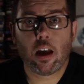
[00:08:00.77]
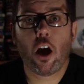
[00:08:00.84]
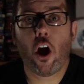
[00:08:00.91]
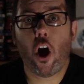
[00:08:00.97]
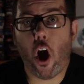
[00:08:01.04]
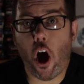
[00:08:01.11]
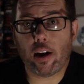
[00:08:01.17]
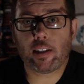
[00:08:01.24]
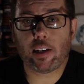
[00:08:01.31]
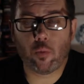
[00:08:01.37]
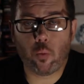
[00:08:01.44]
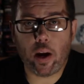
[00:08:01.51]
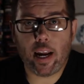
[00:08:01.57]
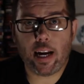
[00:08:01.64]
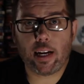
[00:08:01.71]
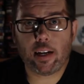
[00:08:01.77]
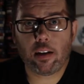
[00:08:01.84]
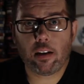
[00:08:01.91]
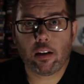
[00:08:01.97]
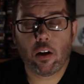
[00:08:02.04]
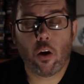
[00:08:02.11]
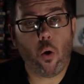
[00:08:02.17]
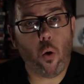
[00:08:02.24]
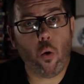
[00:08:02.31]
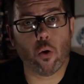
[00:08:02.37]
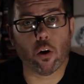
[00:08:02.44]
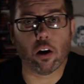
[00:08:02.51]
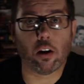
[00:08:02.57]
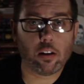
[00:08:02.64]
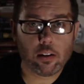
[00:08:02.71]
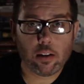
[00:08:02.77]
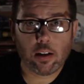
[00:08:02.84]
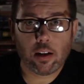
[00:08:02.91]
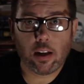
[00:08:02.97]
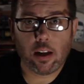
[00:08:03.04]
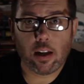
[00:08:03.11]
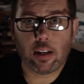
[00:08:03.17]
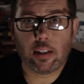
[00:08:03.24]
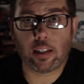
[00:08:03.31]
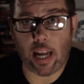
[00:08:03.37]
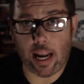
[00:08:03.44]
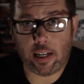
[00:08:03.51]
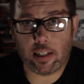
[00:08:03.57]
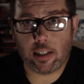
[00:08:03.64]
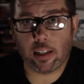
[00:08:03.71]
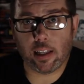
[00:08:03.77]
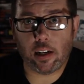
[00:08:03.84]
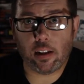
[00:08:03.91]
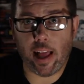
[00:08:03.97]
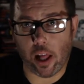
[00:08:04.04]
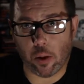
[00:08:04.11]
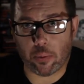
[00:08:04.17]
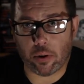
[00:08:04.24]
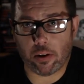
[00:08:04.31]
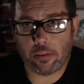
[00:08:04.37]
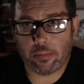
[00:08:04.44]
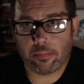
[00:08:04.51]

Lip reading: Haunted Ween, or Satan's Little Helper.